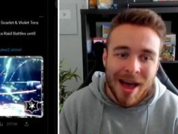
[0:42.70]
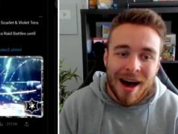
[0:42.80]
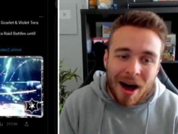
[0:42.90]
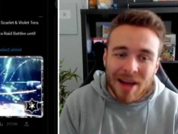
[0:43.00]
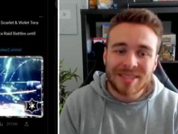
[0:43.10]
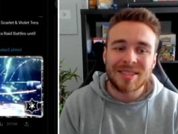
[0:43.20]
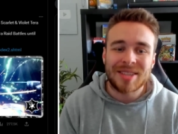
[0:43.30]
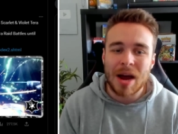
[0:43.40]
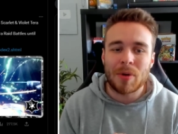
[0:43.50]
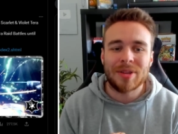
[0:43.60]
Ice
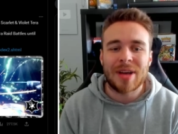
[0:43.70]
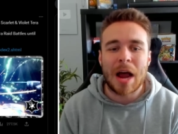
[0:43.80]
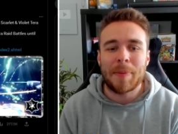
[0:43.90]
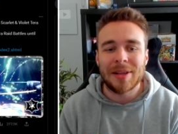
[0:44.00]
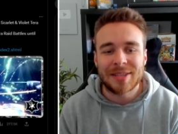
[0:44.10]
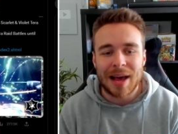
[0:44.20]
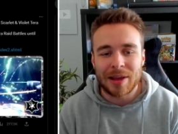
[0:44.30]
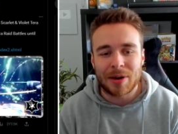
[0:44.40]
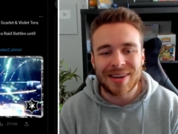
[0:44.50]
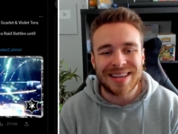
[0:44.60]
Terra type
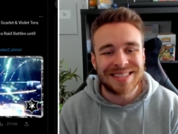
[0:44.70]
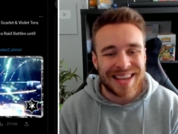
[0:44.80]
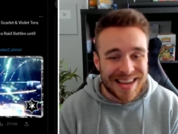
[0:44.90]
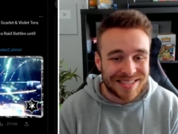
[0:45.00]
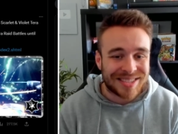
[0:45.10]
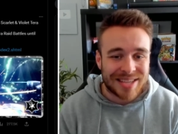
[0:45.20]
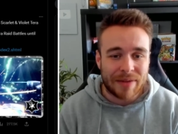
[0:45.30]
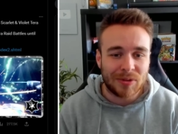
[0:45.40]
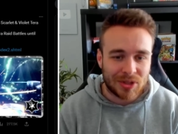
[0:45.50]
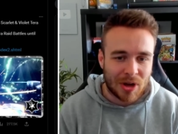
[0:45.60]
Inteleon is in
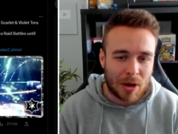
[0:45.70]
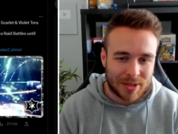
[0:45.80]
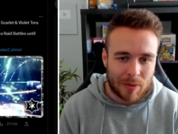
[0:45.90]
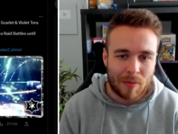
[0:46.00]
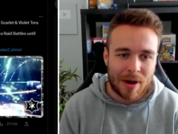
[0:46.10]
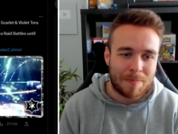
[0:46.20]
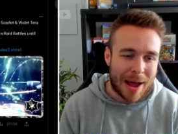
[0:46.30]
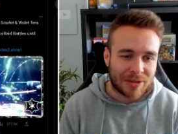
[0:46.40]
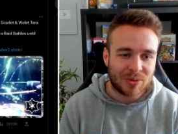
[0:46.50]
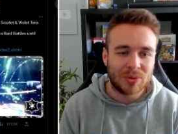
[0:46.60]
7-star Tera Raid
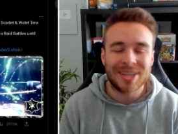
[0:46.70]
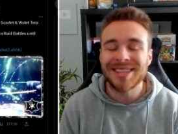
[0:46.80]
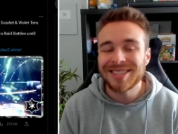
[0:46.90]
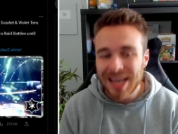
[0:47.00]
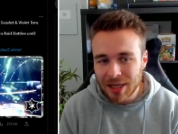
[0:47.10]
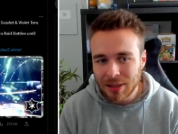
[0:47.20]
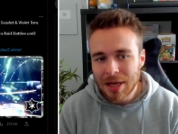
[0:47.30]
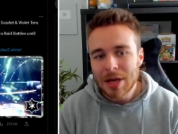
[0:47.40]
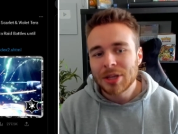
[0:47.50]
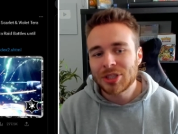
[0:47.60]
battles
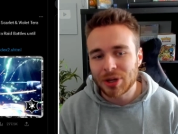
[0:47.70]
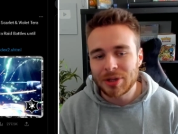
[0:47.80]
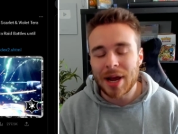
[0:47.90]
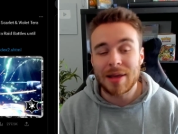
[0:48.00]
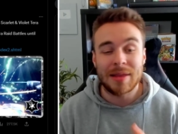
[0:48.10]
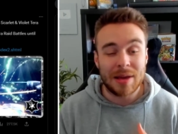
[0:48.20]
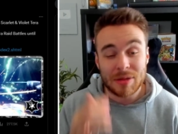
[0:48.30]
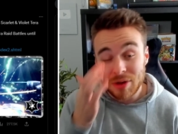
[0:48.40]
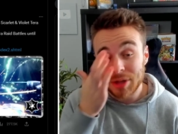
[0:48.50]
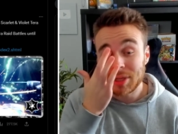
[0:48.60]
until Sunday the
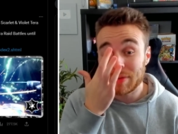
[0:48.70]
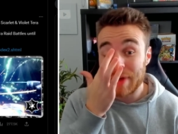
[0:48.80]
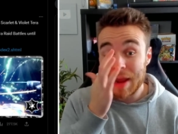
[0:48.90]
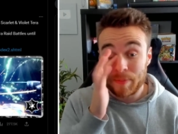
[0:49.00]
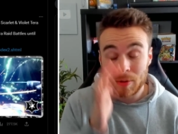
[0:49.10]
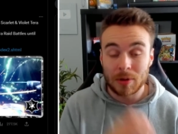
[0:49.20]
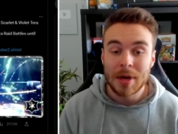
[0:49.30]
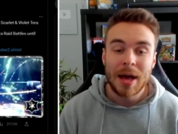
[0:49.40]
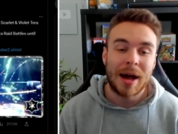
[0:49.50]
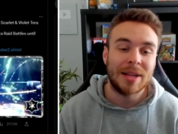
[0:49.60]
30th of April
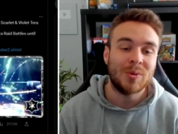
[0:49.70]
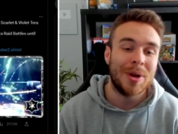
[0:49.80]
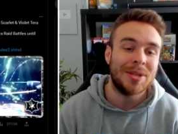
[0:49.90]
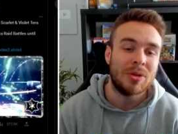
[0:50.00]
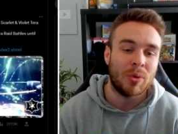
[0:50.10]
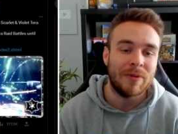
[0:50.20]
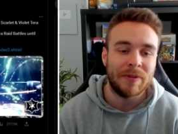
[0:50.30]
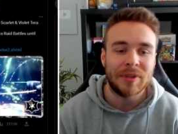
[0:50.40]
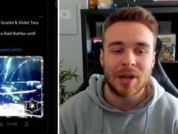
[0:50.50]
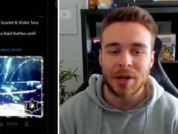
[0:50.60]
at
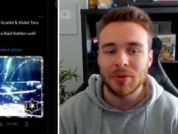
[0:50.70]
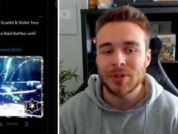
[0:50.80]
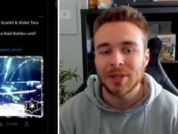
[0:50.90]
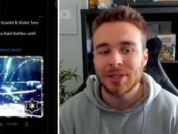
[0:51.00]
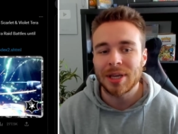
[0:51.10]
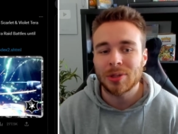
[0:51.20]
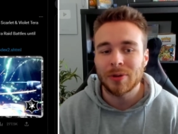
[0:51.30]
23:59 UTC.